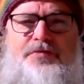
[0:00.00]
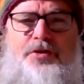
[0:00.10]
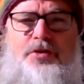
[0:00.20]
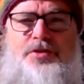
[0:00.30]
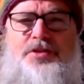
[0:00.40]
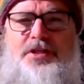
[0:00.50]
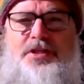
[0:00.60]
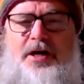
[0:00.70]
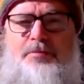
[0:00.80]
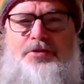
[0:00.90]
have to do
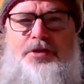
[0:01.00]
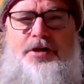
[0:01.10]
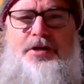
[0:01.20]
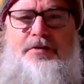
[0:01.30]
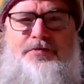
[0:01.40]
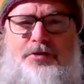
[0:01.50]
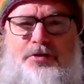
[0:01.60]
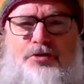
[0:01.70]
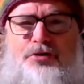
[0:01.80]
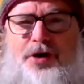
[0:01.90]
sit-ups. You don't have to
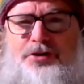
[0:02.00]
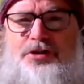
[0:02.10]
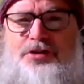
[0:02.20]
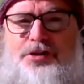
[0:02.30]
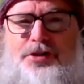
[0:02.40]
do crunches.